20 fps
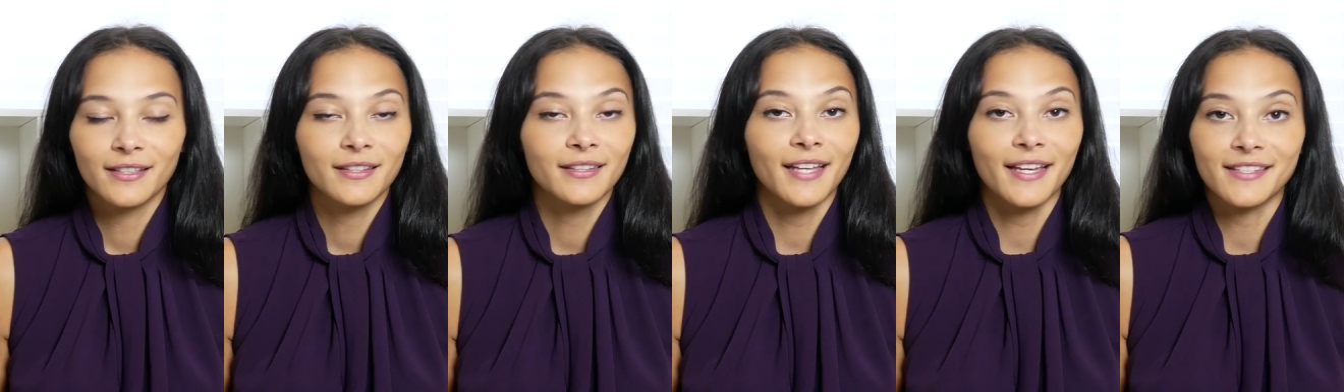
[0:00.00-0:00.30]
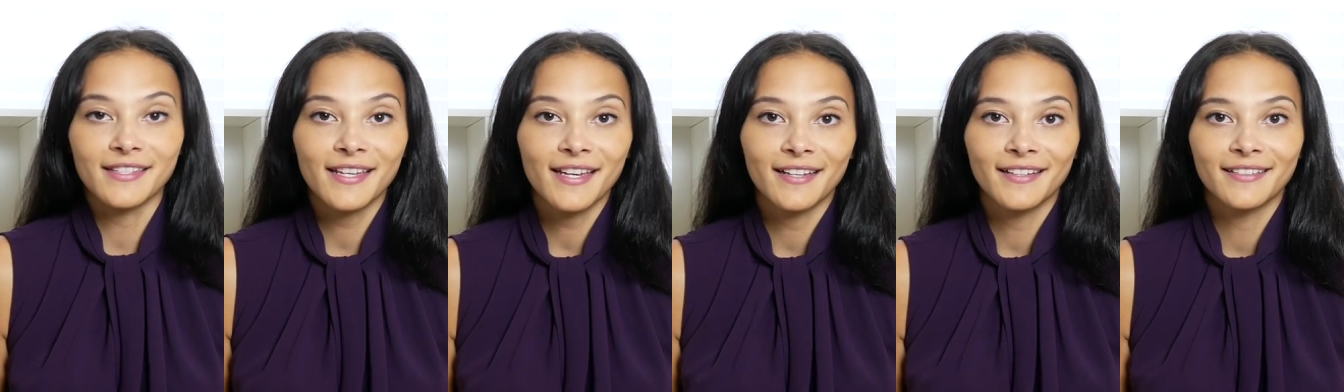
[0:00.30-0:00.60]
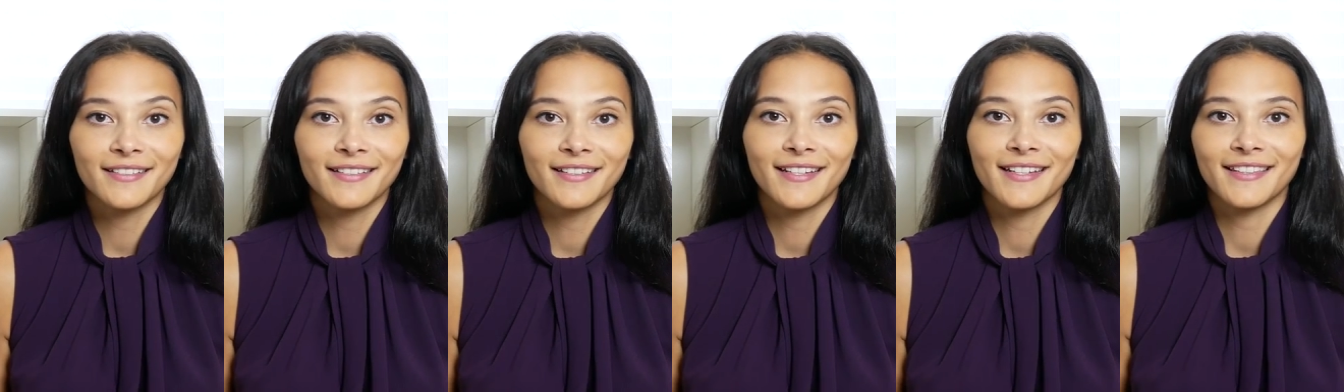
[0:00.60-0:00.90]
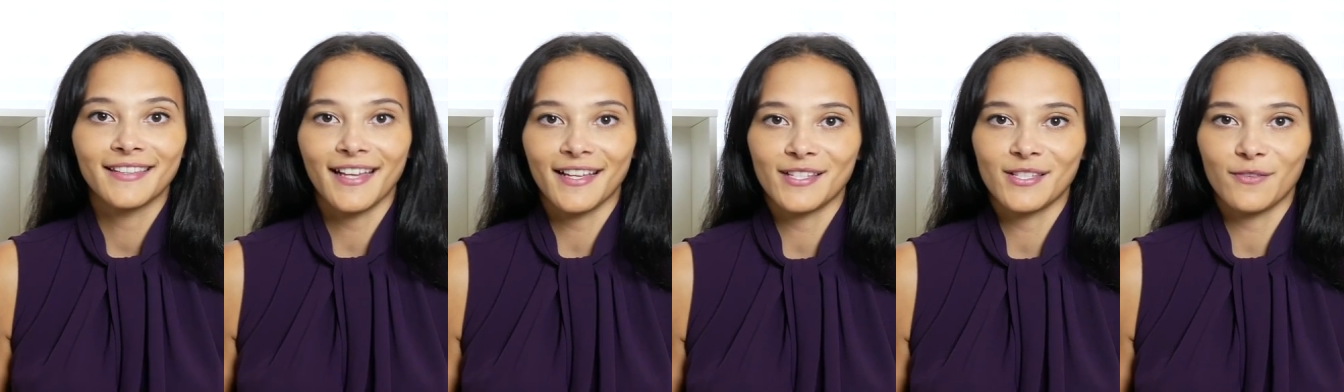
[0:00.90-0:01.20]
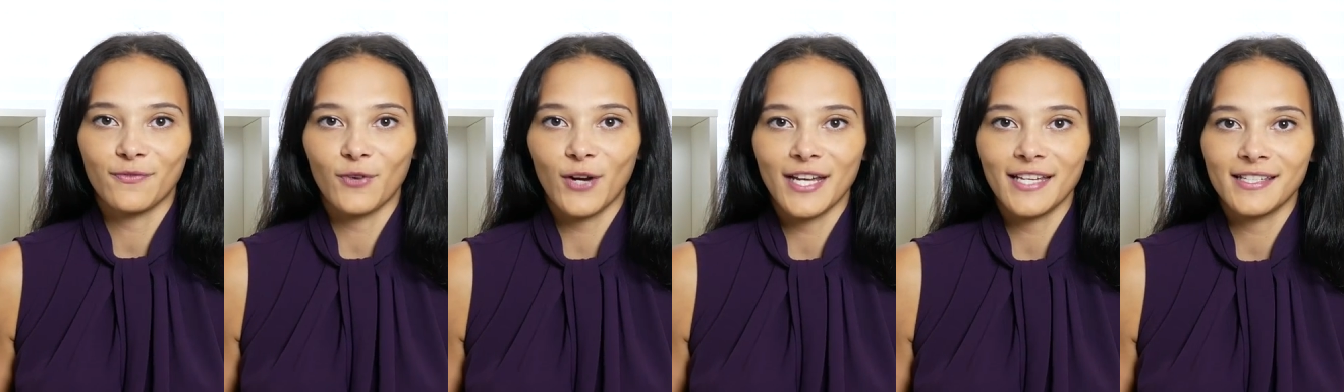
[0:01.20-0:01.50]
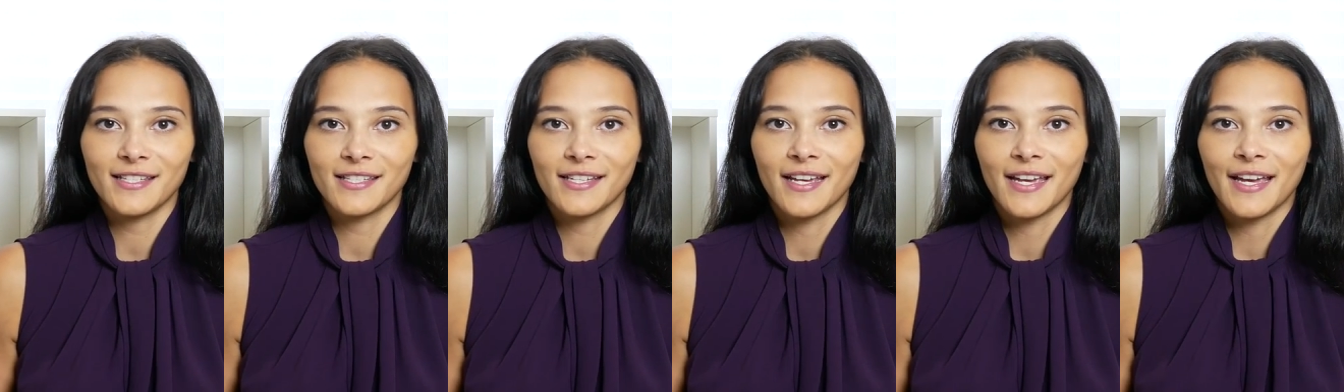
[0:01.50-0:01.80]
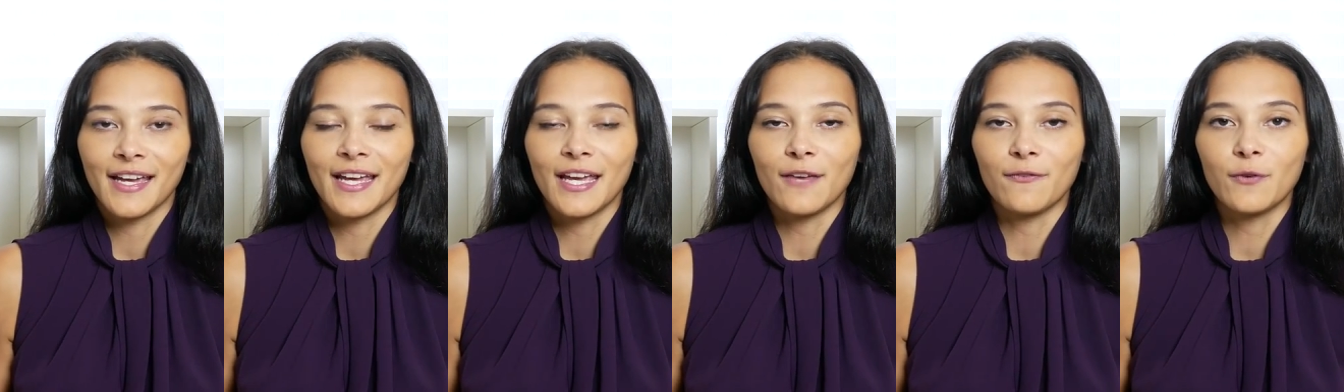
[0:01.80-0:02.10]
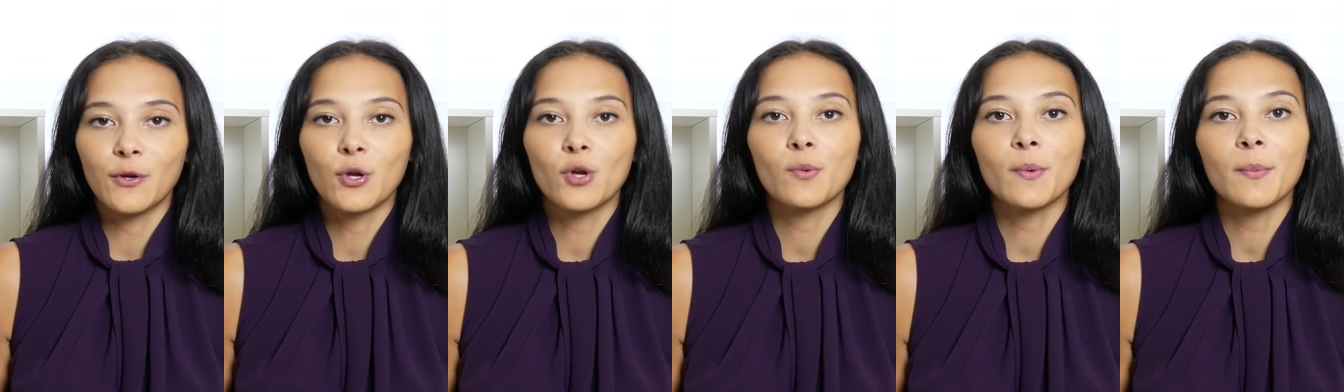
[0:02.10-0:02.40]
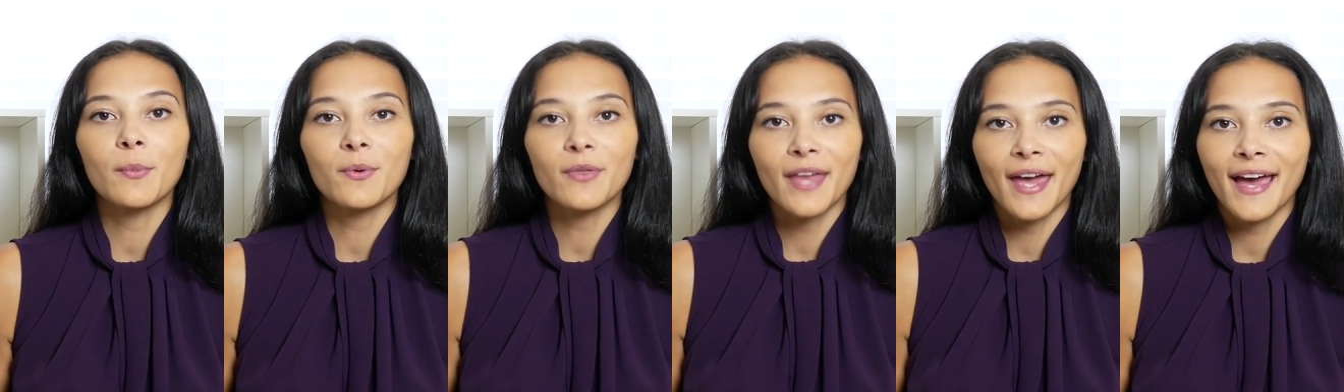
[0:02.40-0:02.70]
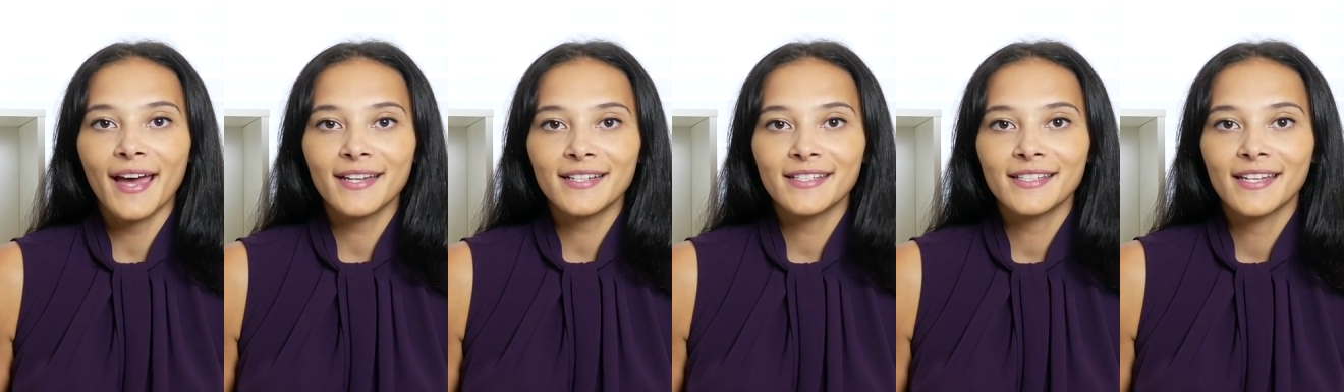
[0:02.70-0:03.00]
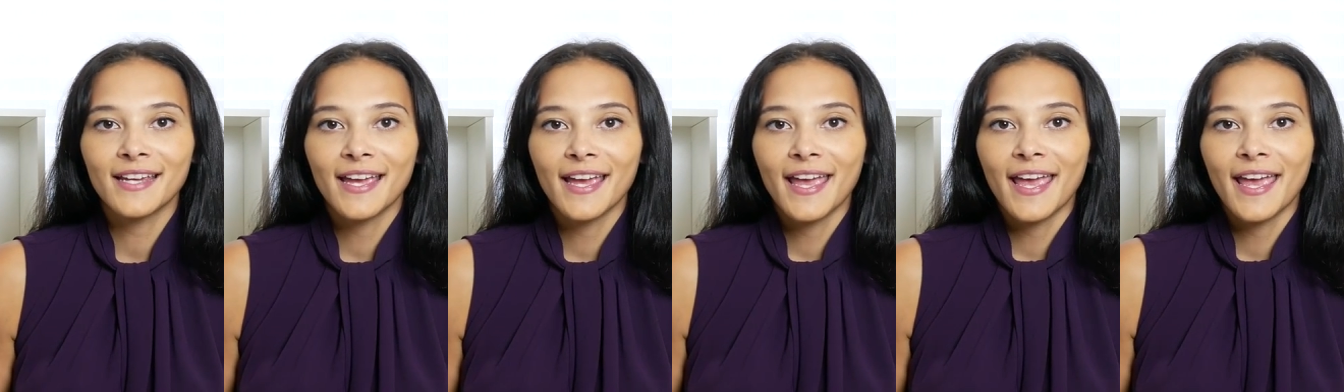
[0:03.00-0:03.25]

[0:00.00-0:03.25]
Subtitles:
That's it. That's the phrase. If you can remember that